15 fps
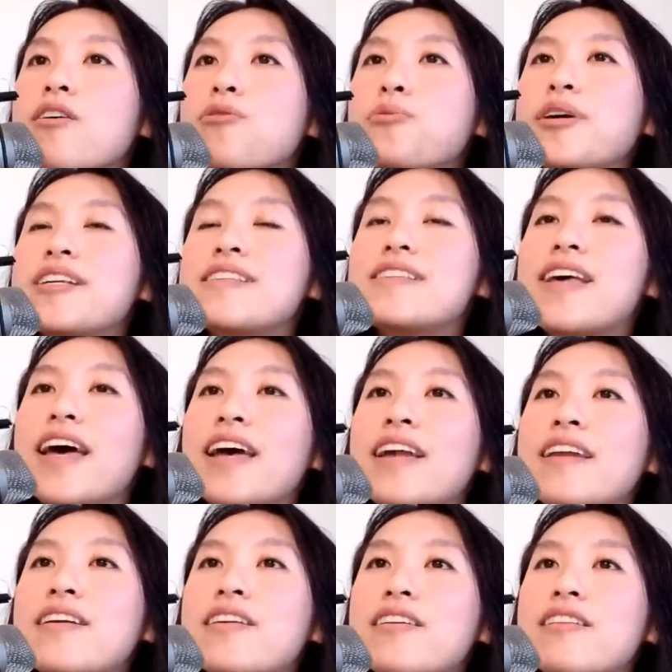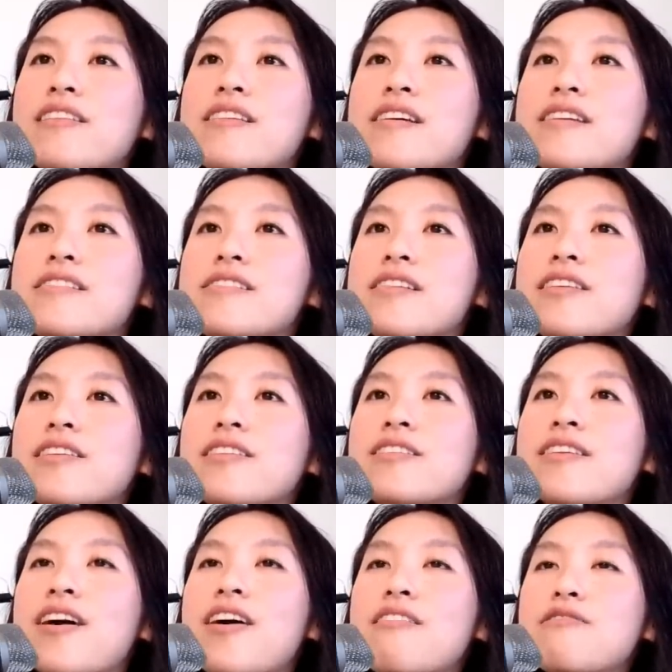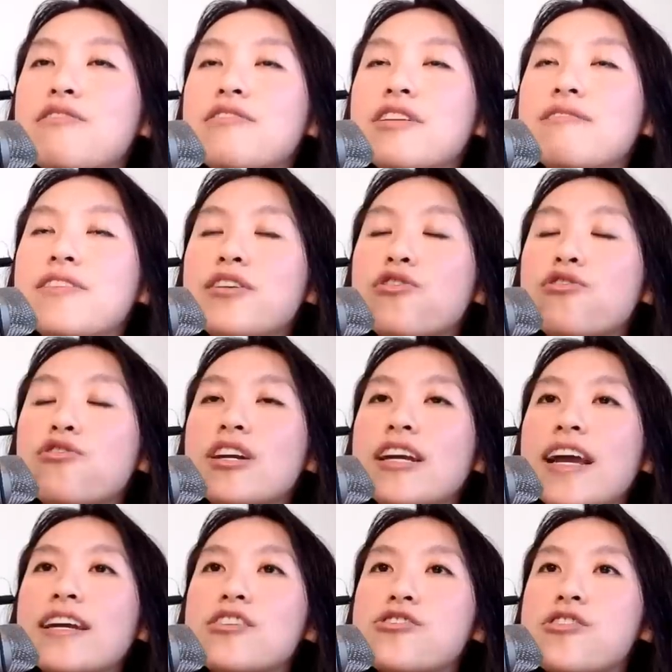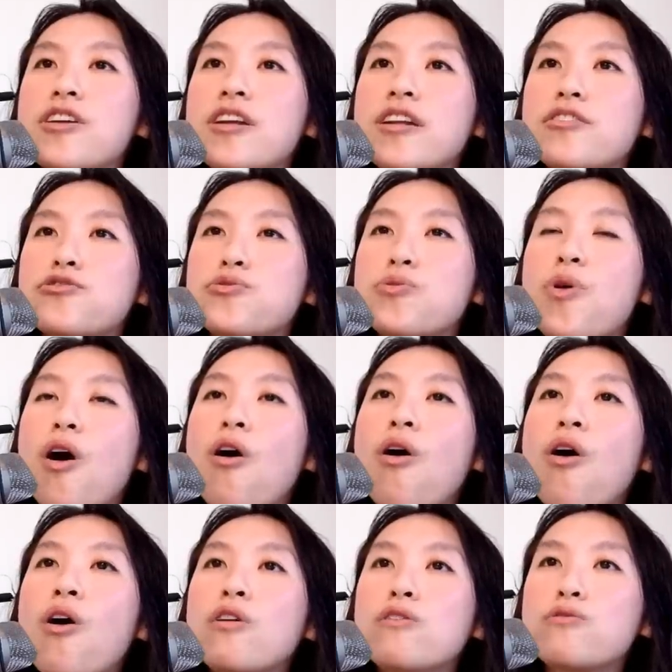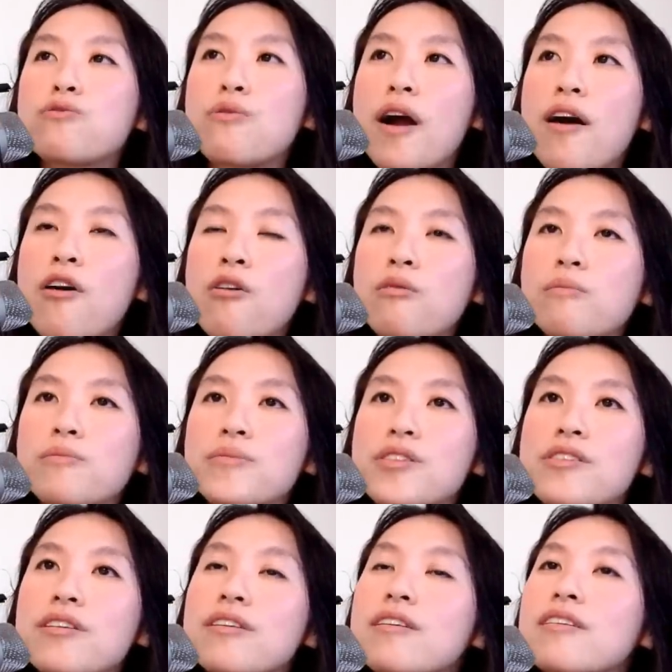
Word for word: we send this love of living creation into all realms